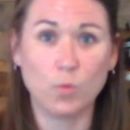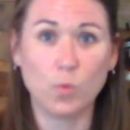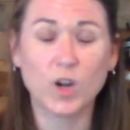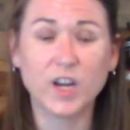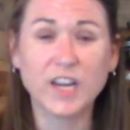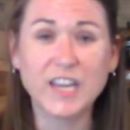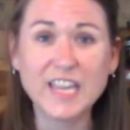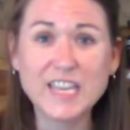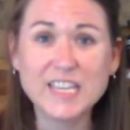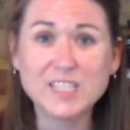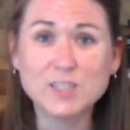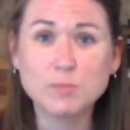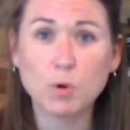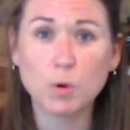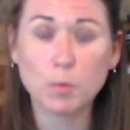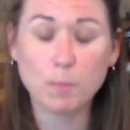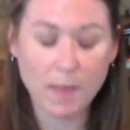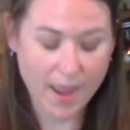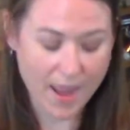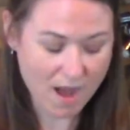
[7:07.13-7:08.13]
where he is
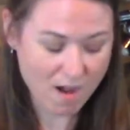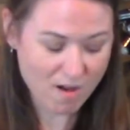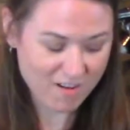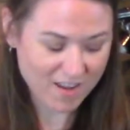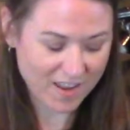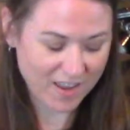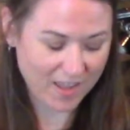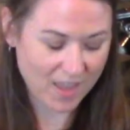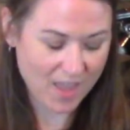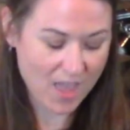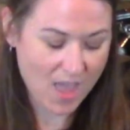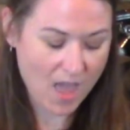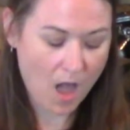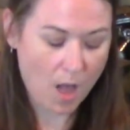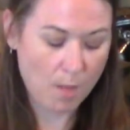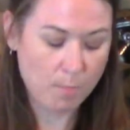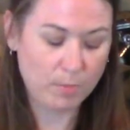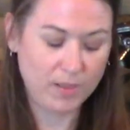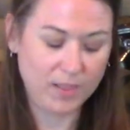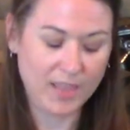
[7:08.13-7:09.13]
preparing
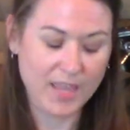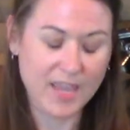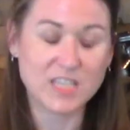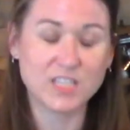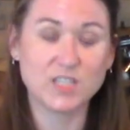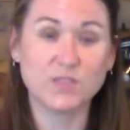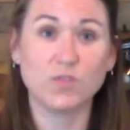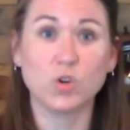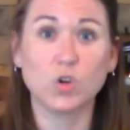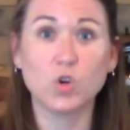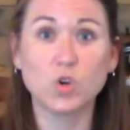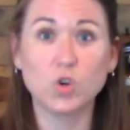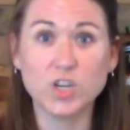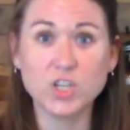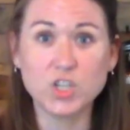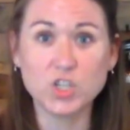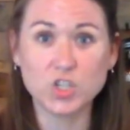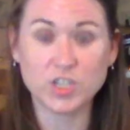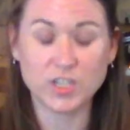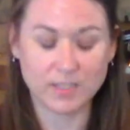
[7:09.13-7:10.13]
a place for
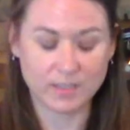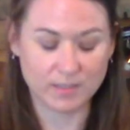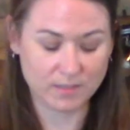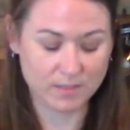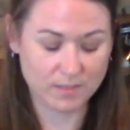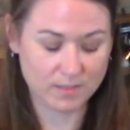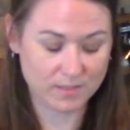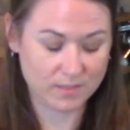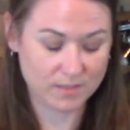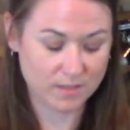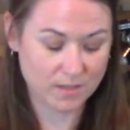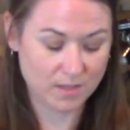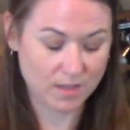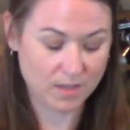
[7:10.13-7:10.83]
Christians